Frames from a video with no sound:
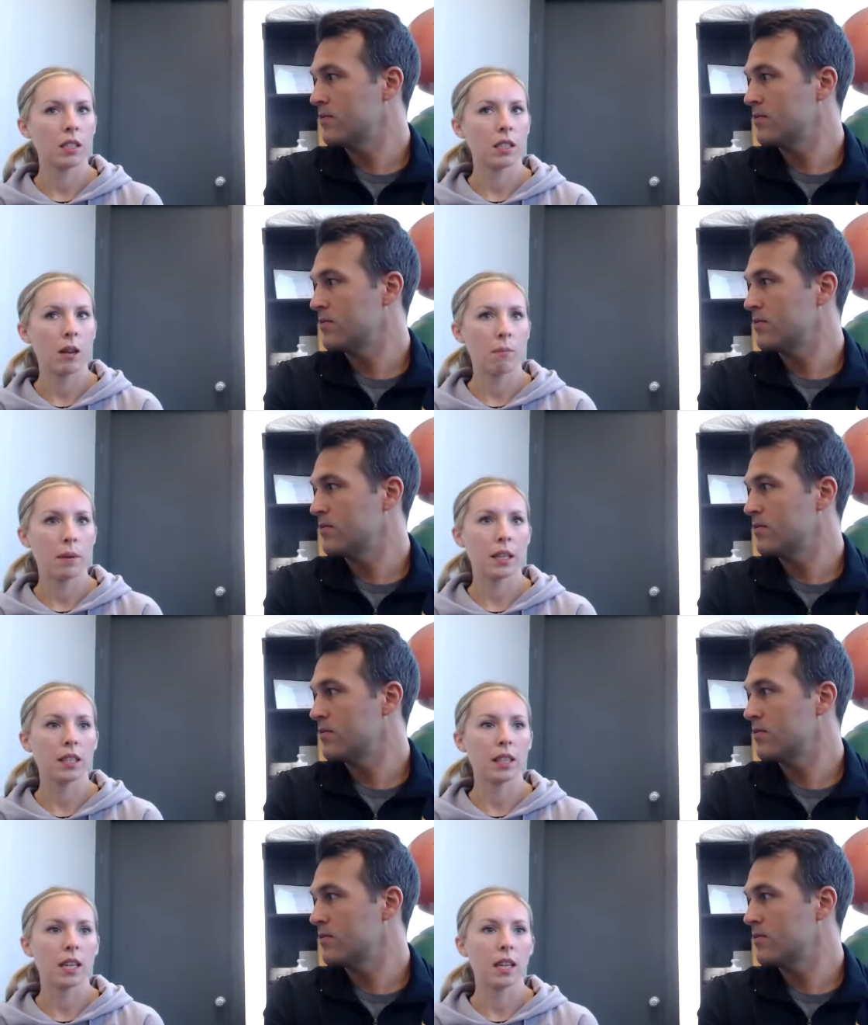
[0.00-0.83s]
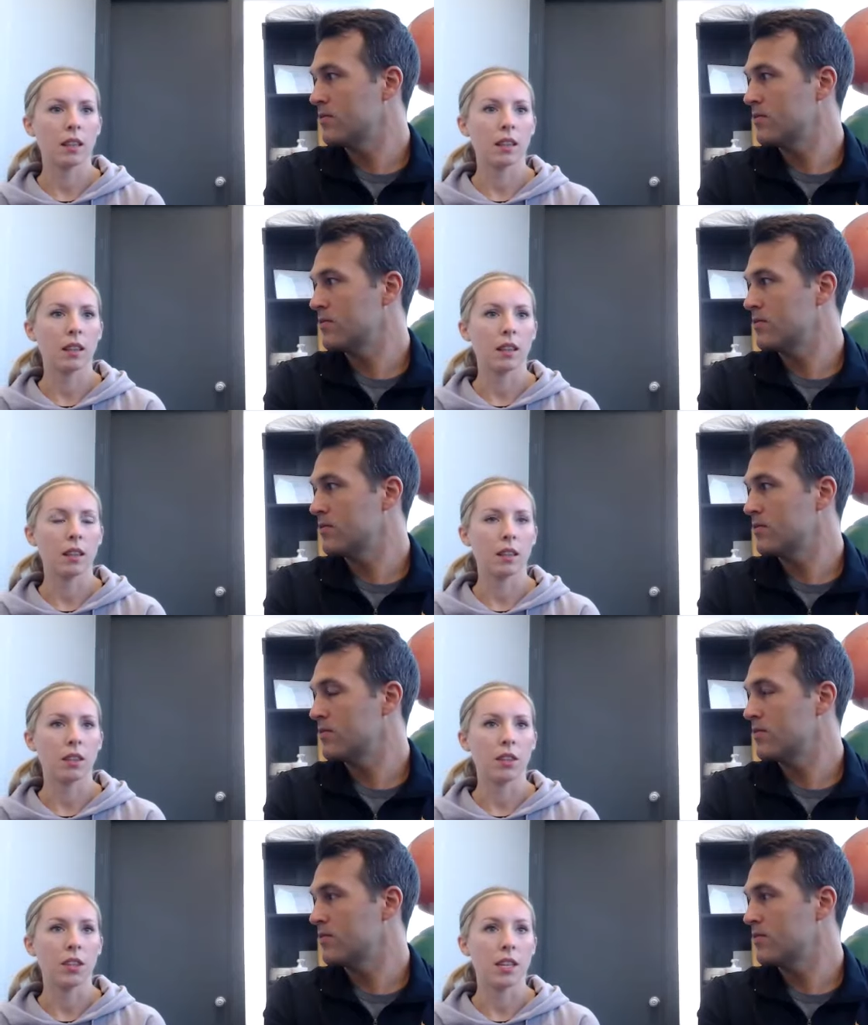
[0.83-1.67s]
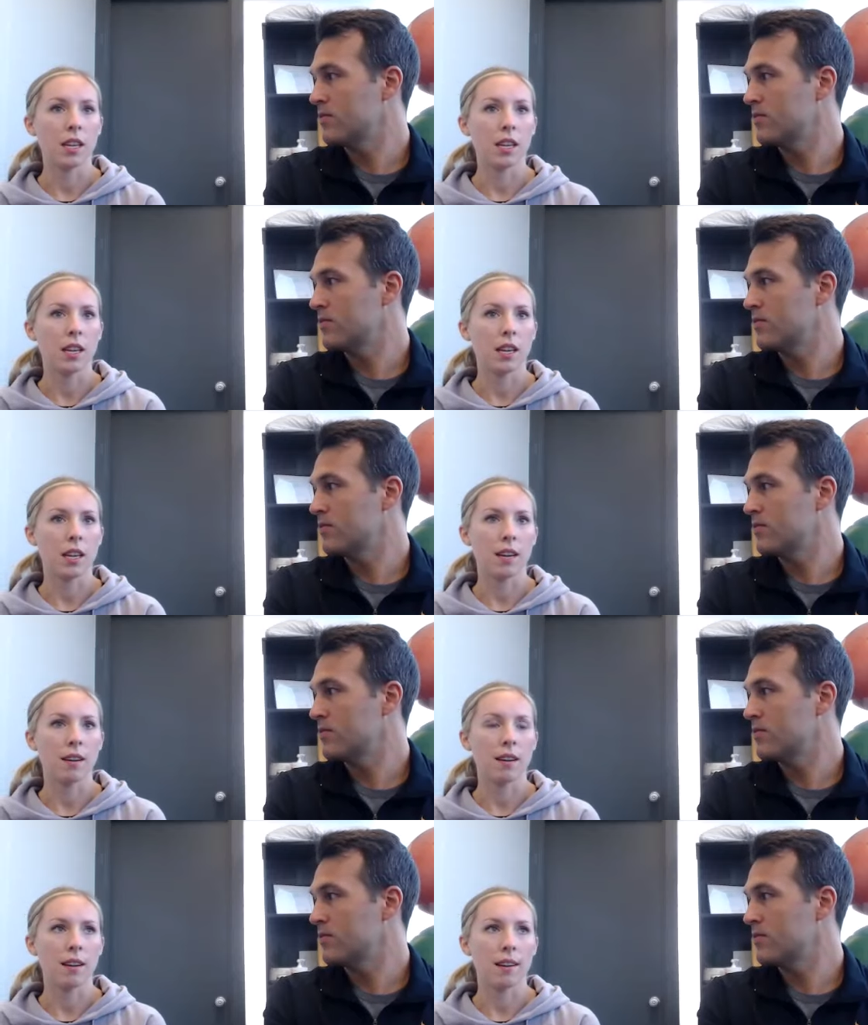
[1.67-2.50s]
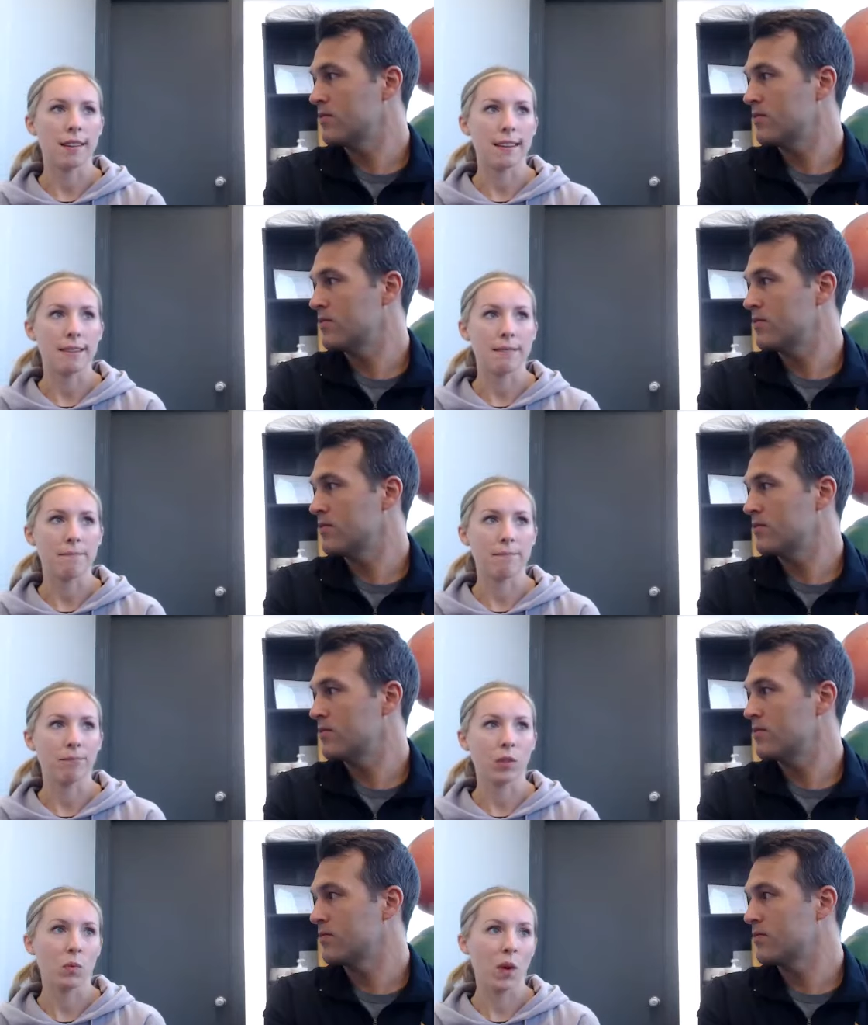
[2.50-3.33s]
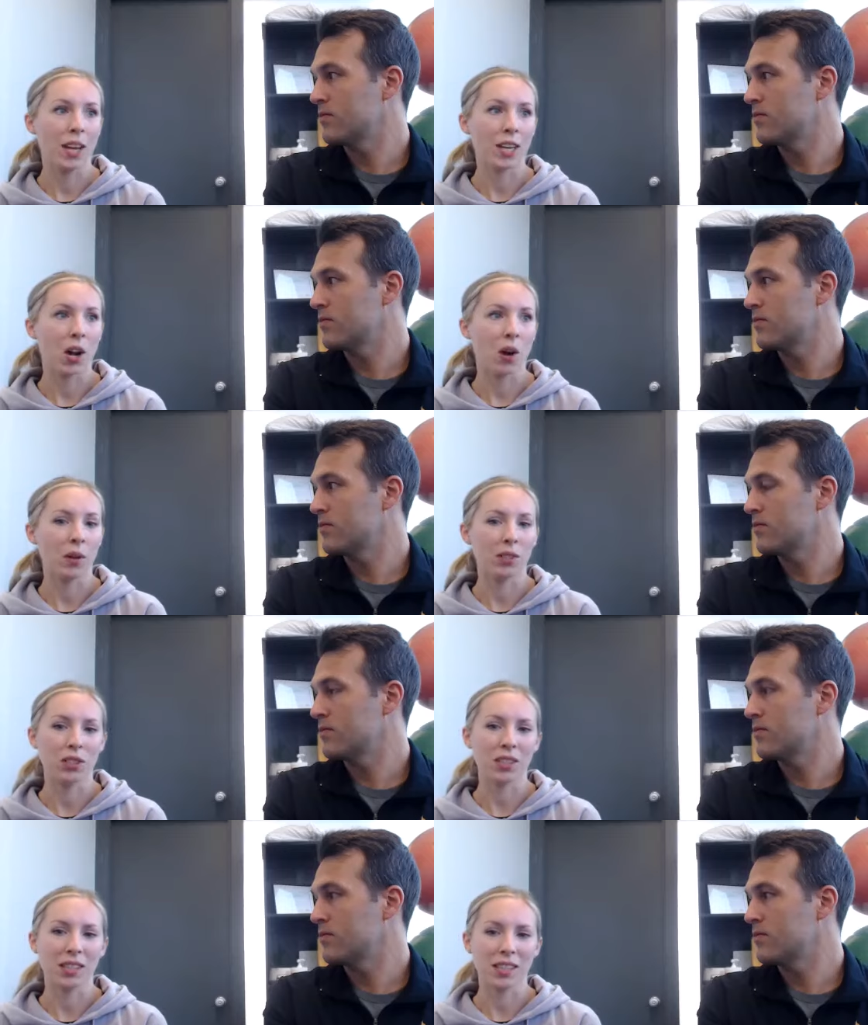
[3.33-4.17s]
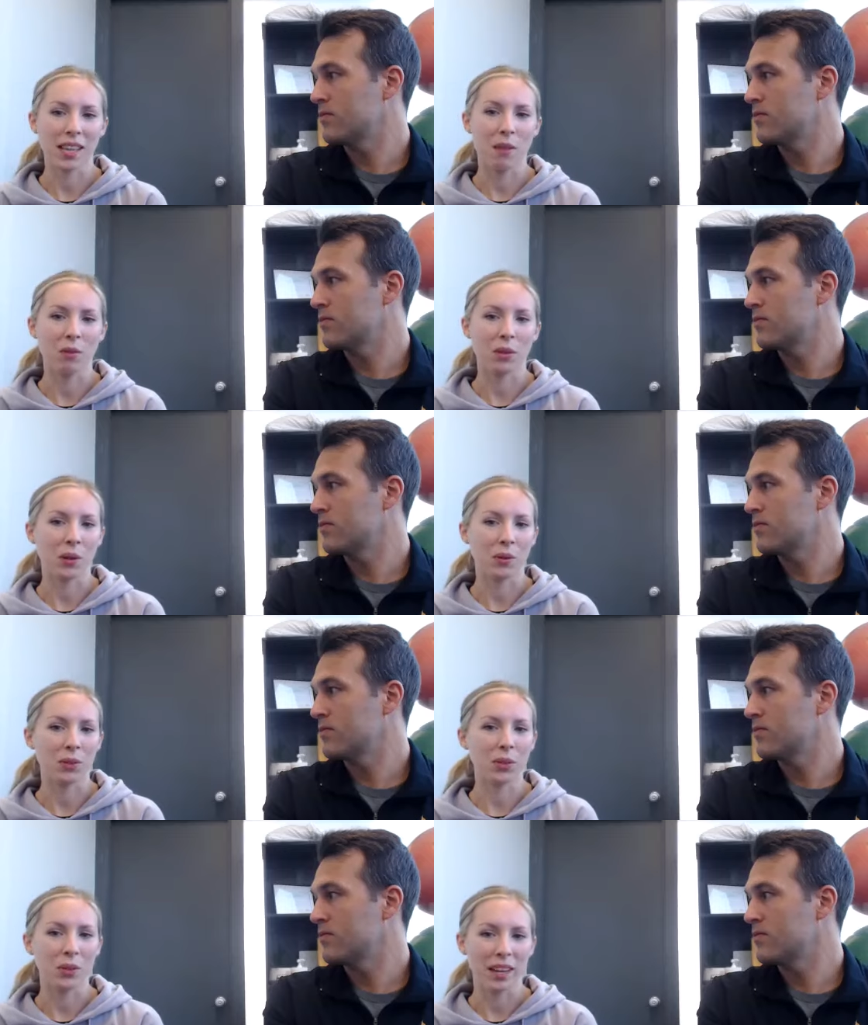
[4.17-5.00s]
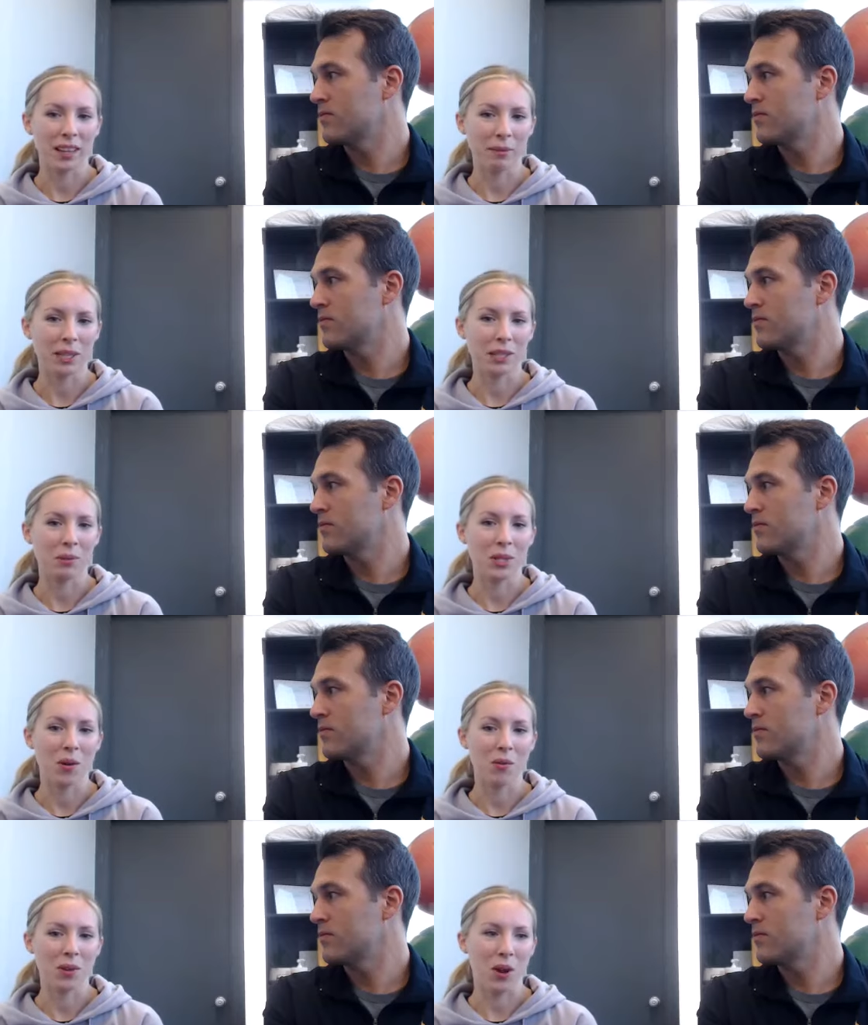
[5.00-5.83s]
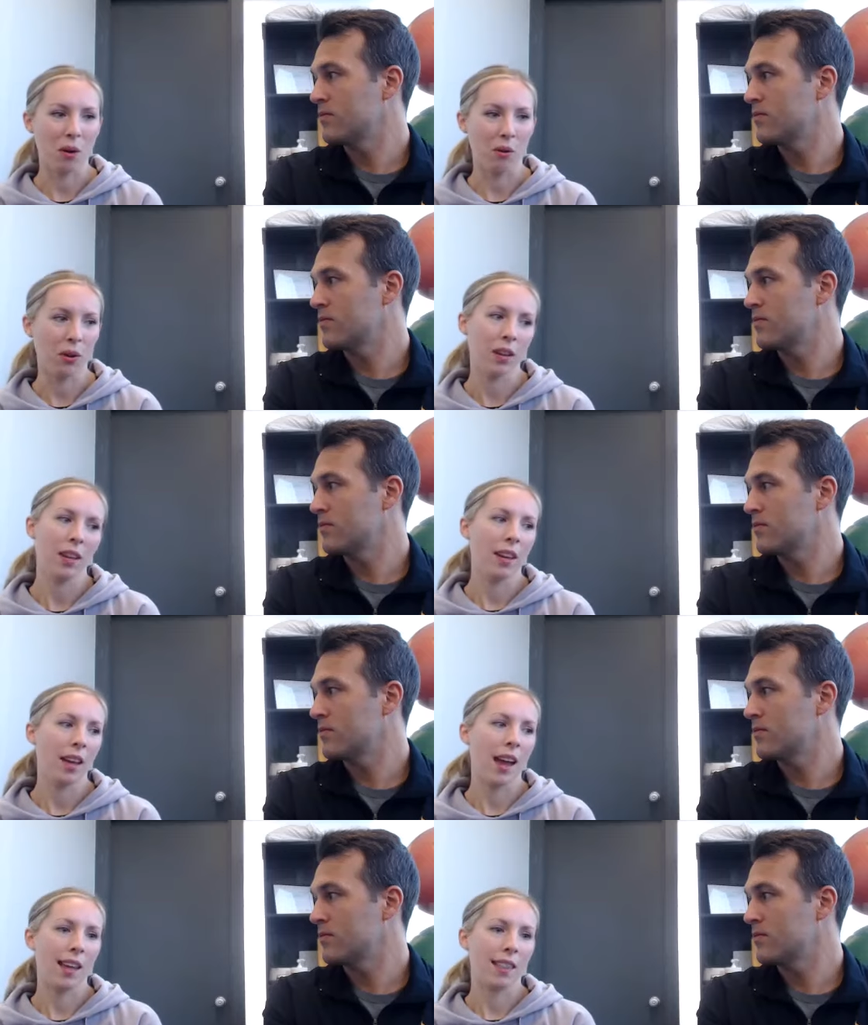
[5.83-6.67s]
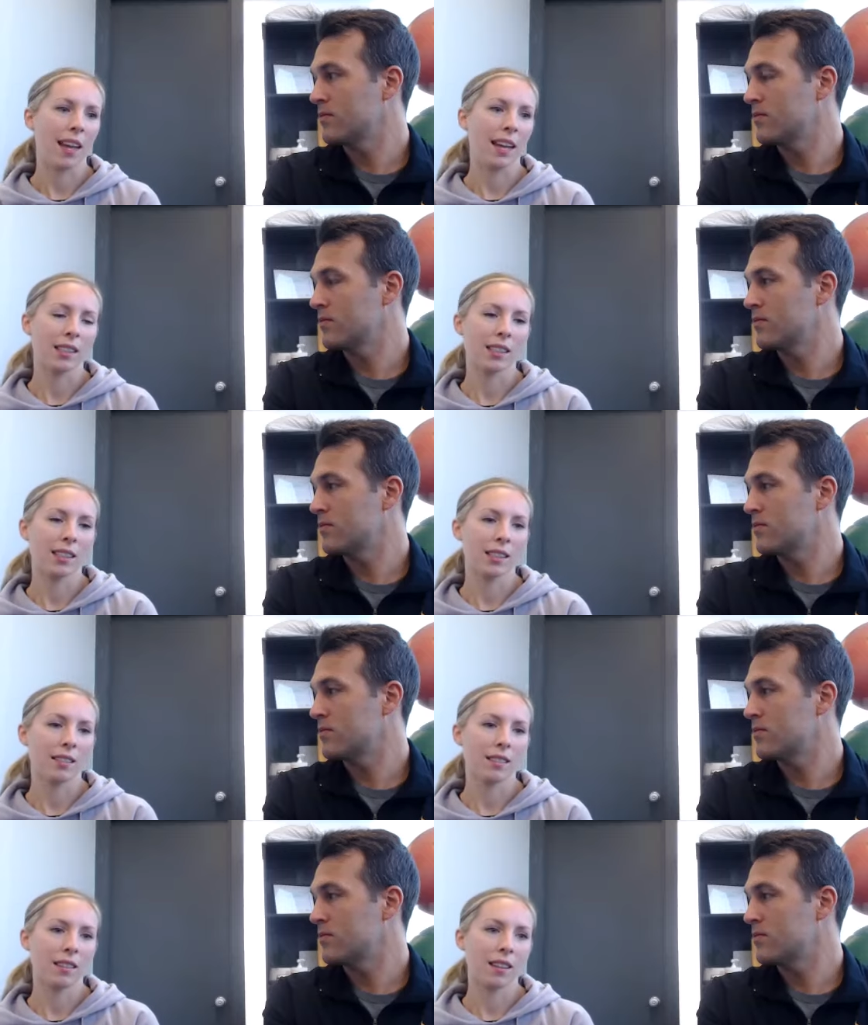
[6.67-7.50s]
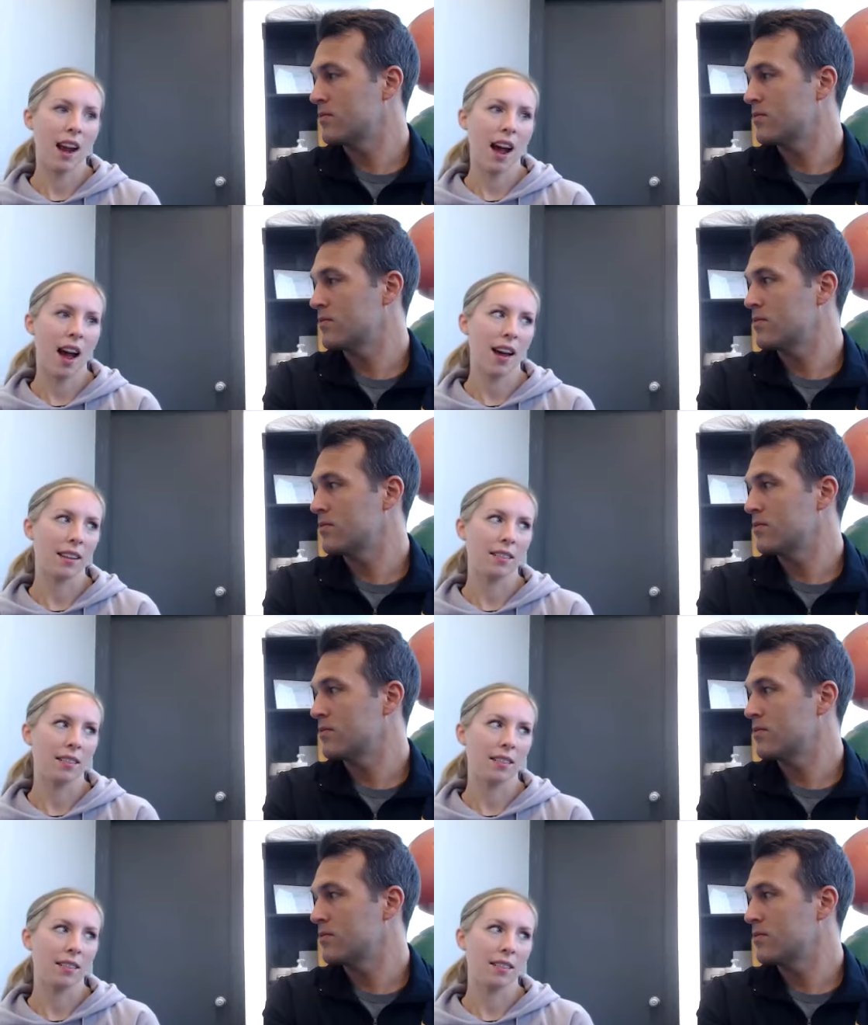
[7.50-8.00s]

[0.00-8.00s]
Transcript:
Speaker 1: typically the way to go is just to say, well, don't do it because we don't know. And that's not